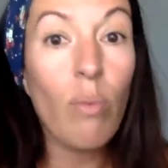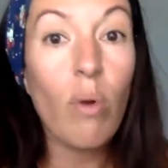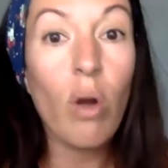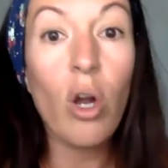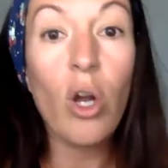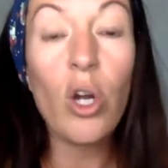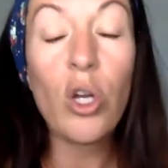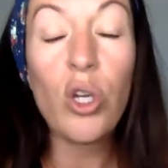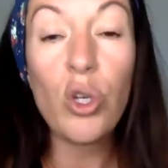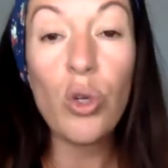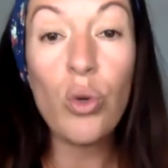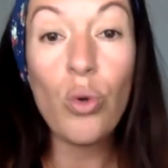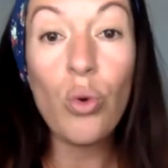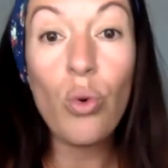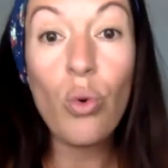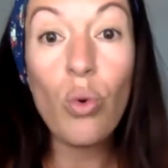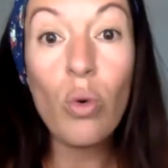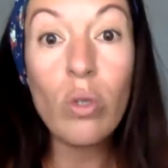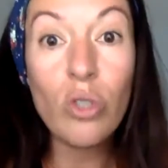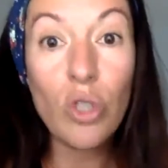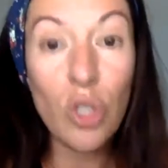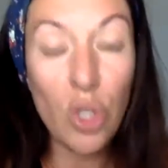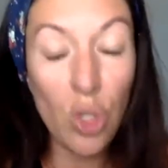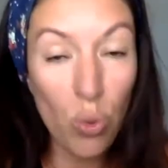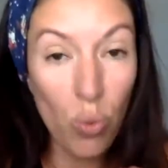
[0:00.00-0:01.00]

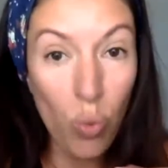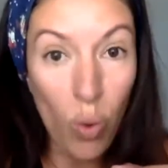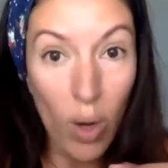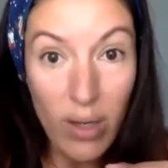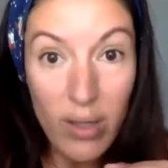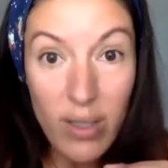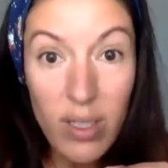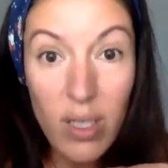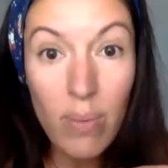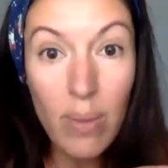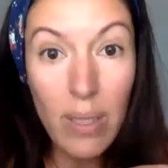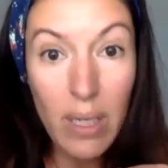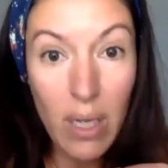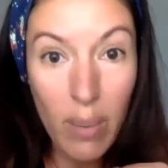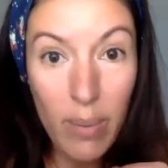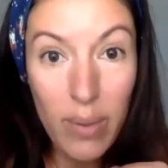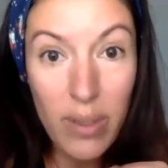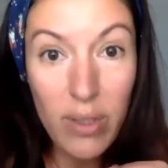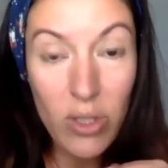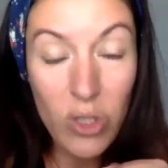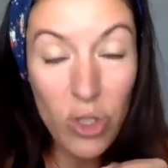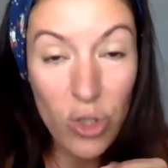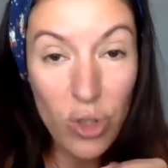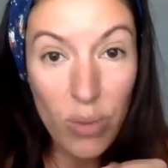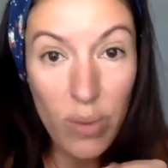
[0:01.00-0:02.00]
do you want to become a
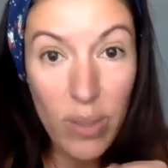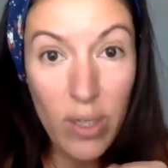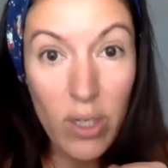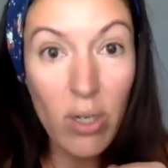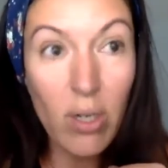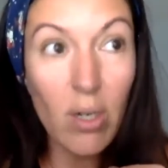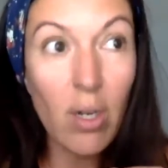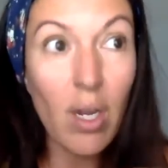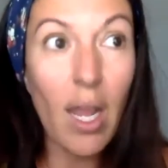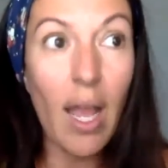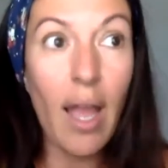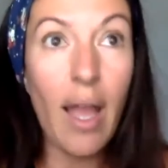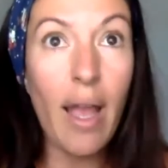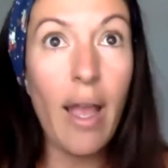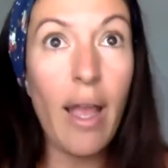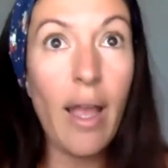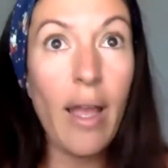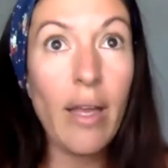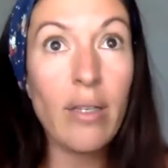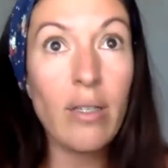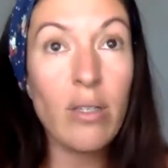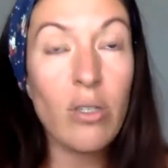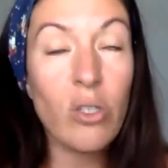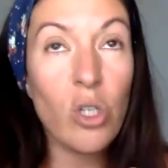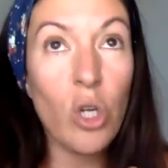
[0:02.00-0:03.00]
distributor
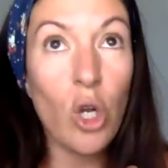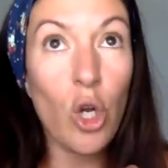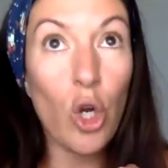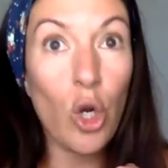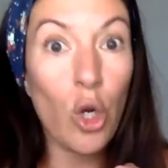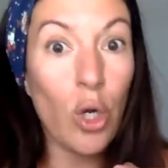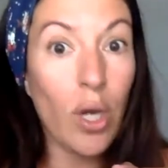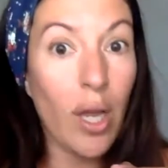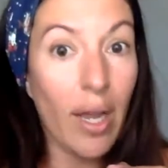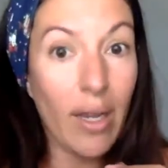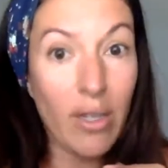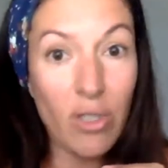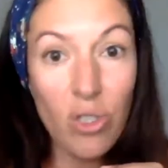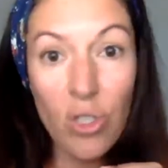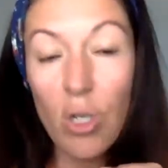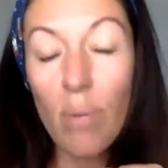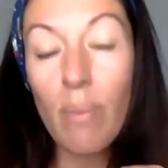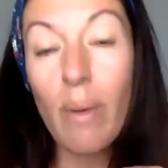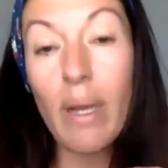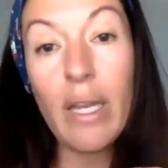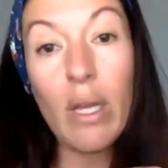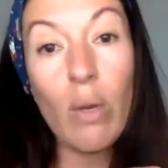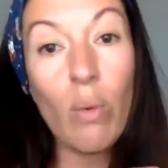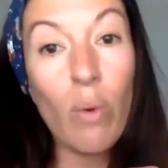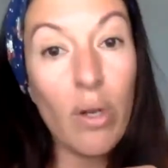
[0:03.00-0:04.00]
and earn extra
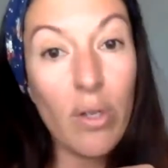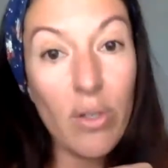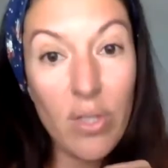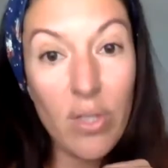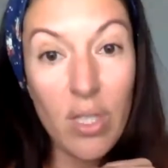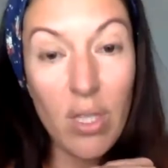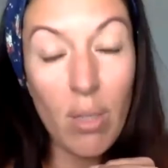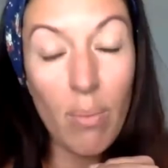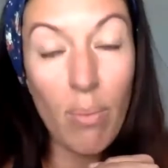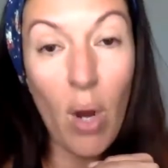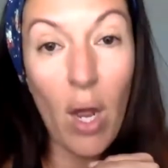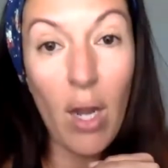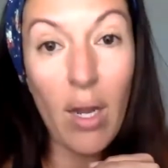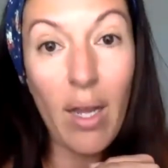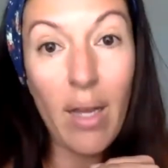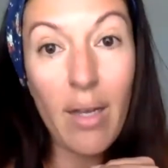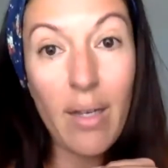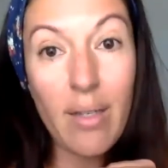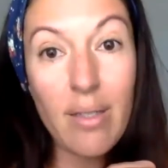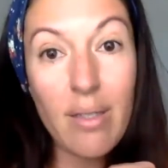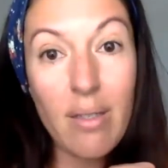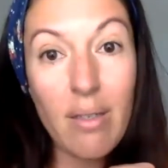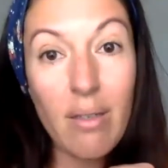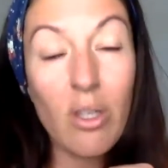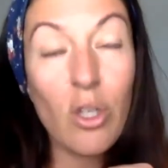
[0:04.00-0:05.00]
money while using the
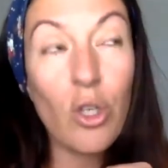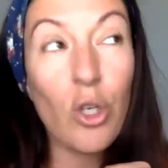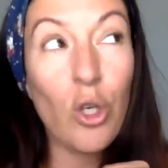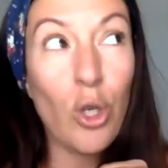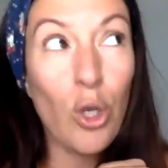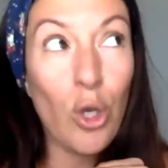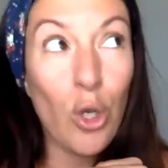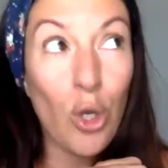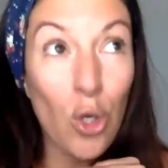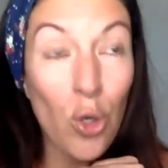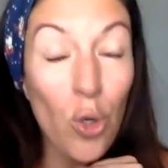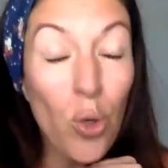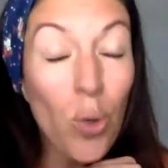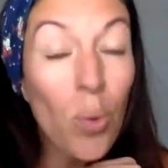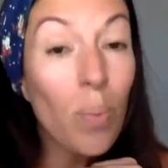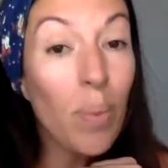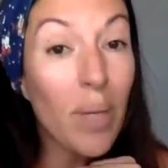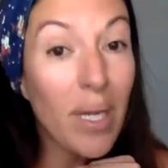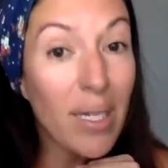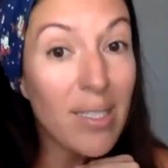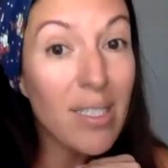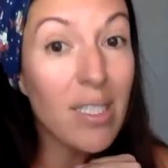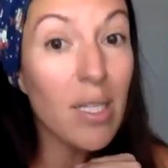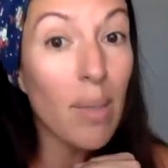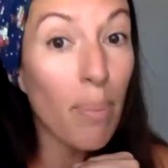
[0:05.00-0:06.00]
products? You'll
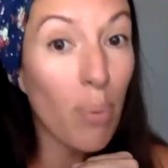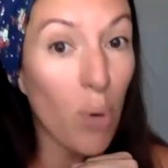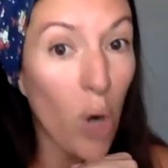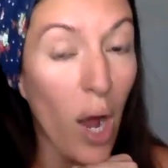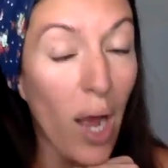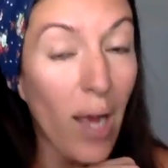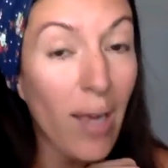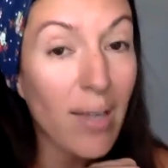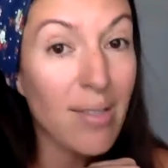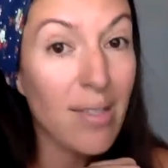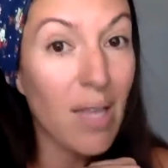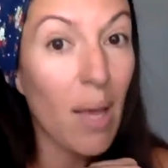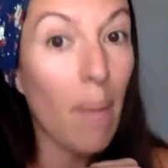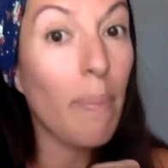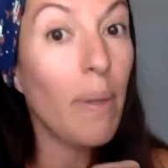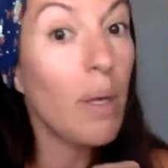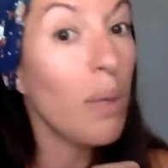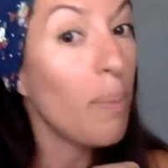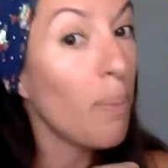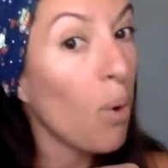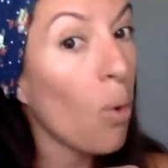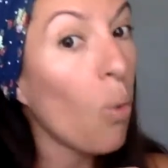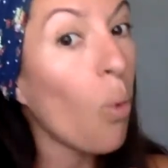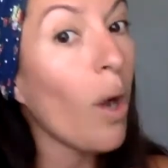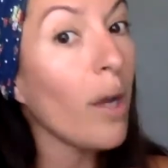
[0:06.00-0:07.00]
be surprised that
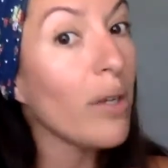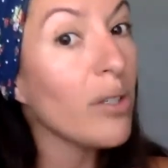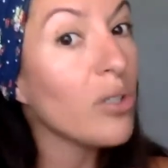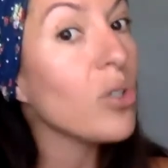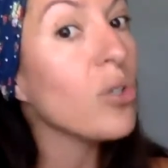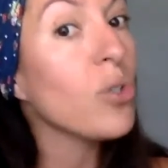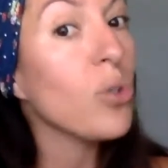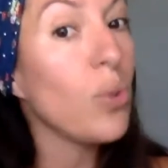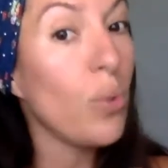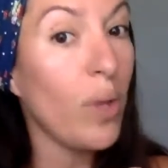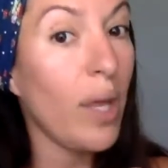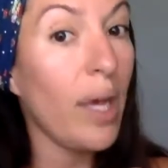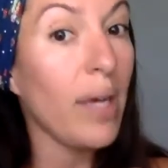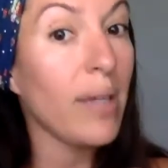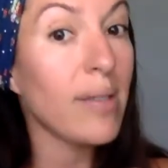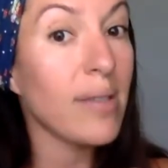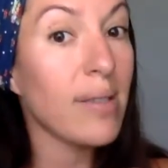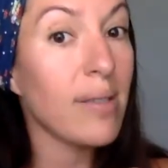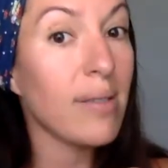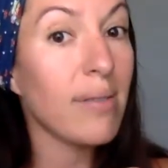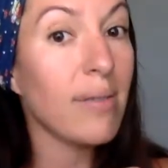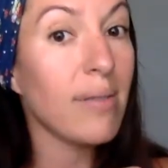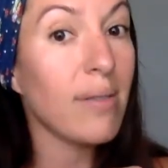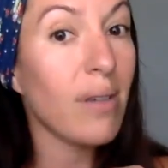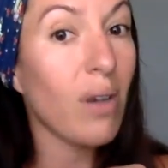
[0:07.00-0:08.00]
people want to do this,
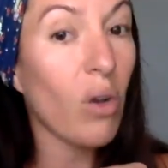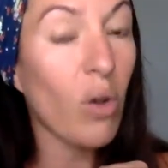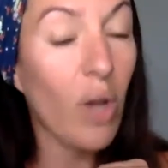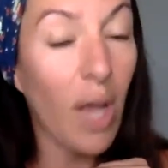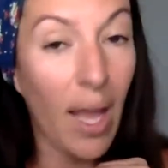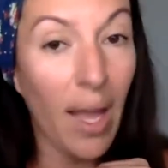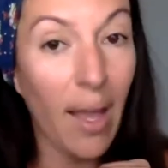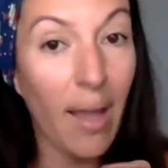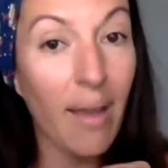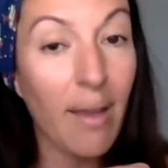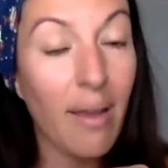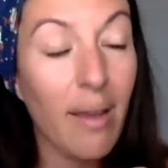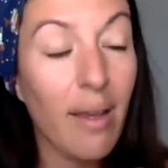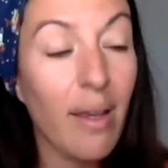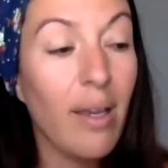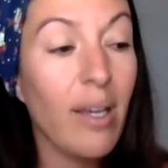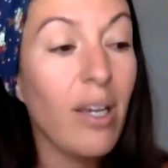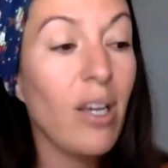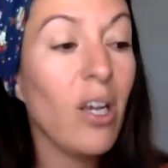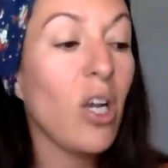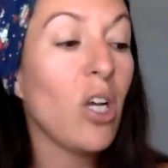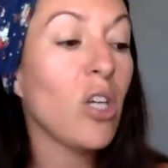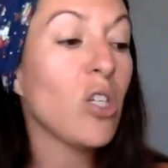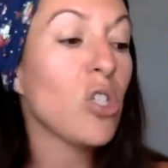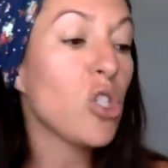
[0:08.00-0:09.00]
okay?
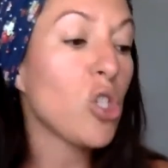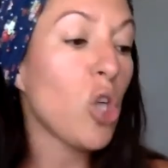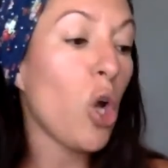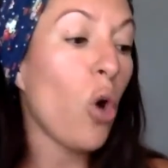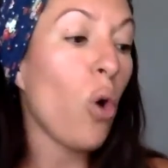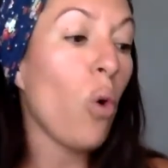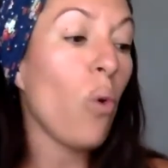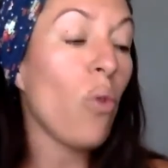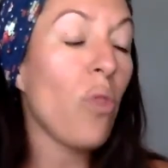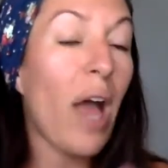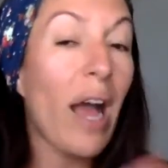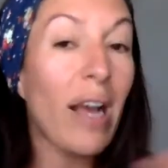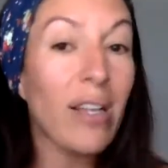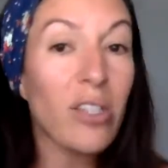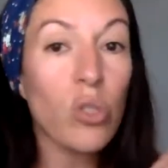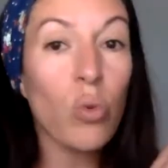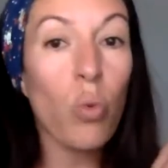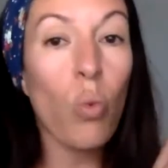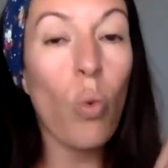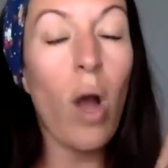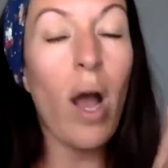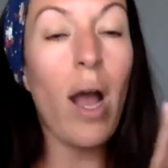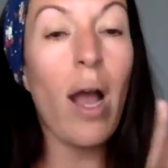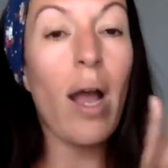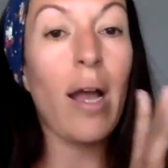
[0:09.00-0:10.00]
So that's
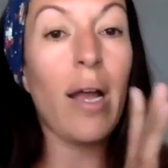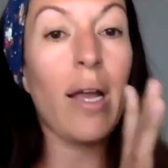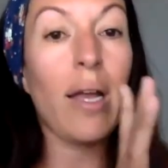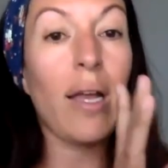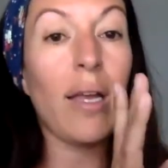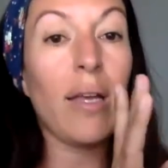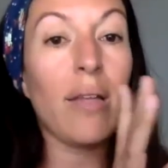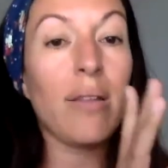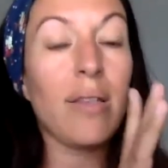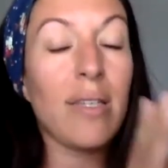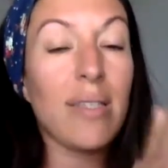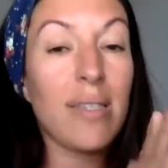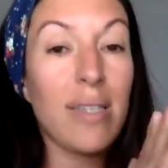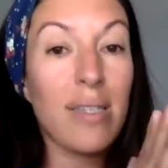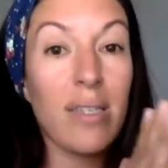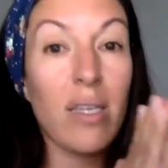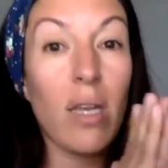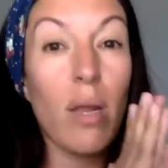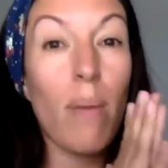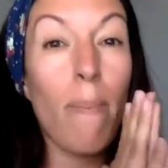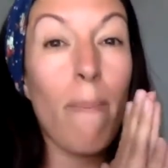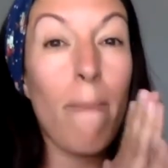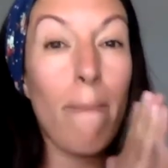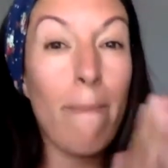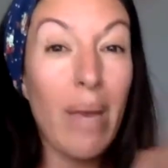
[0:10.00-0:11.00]
why this is an
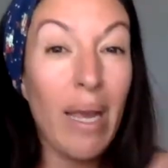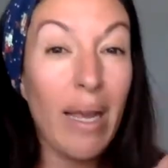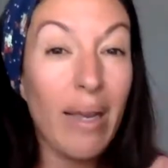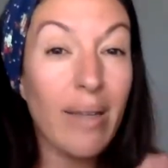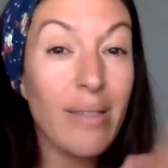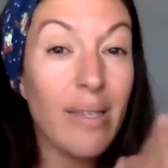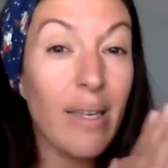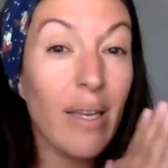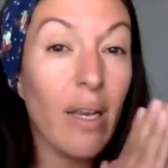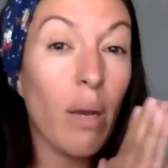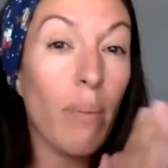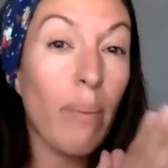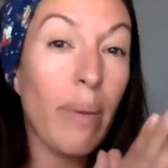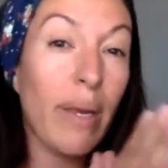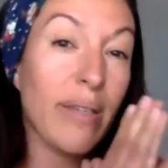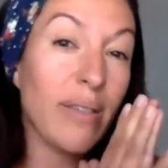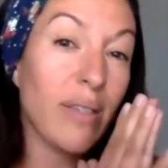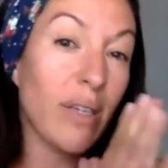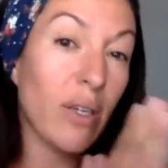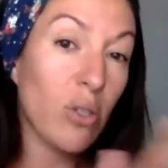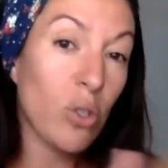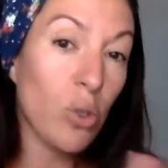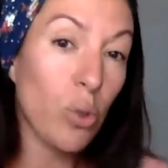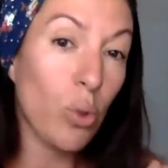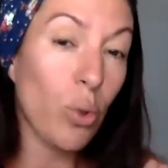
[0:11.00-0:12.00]
amazing,
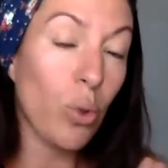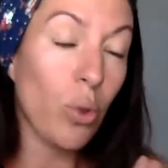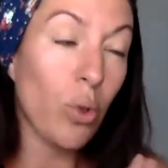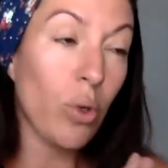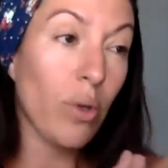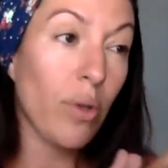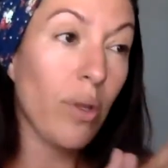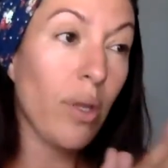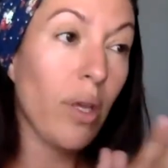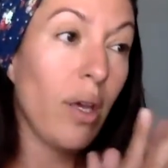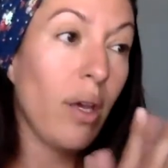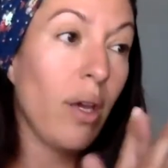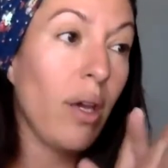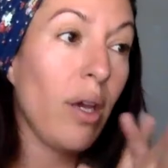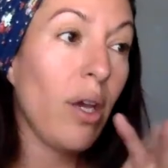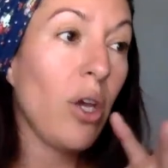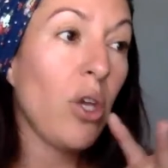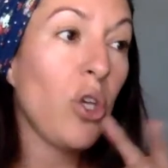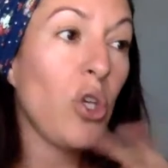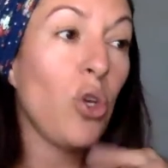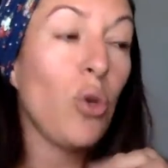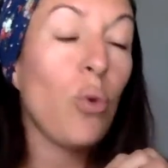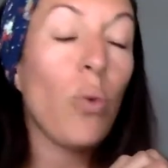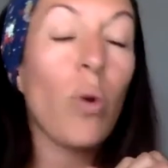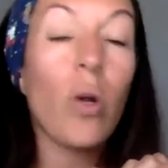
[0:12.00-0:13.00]
amazing tool.
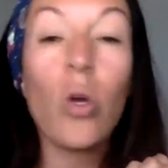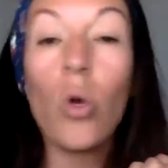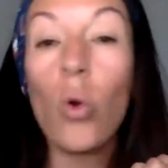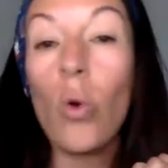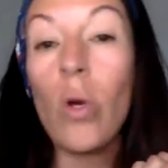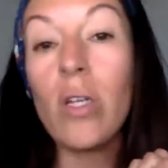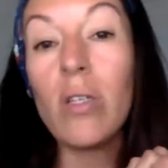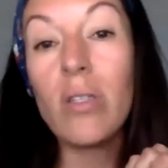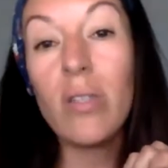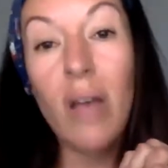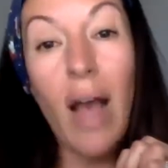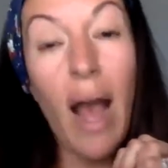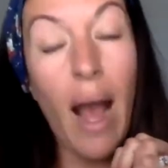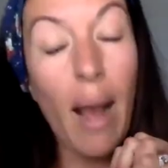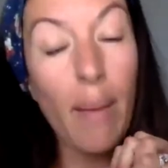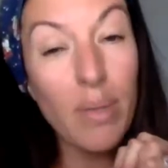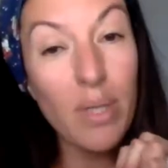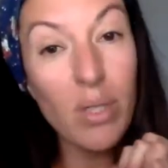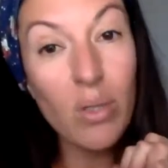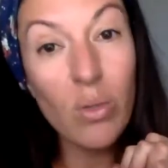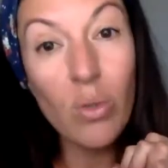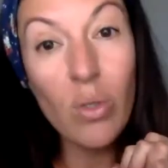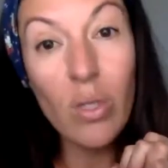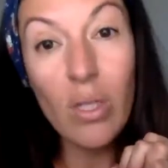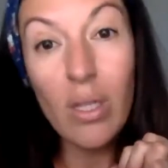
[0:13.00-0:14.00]
You are going to
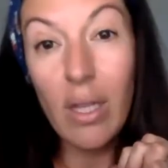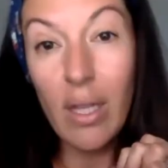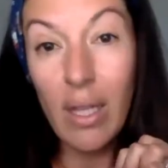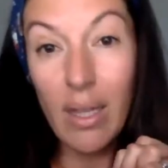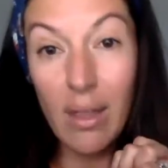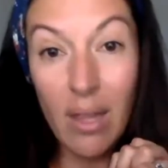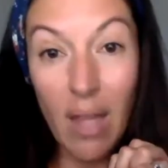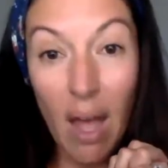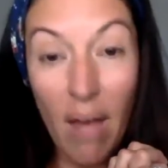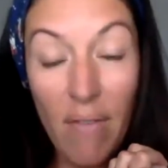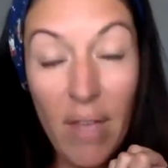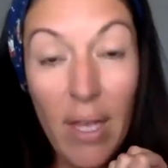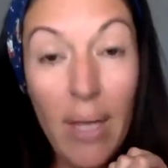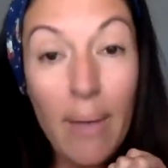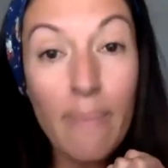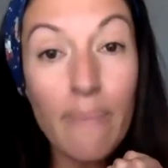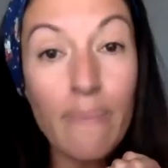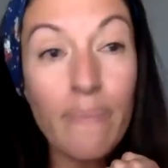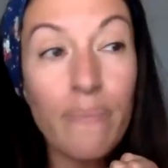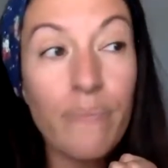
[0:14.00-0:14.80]
absolutely love it.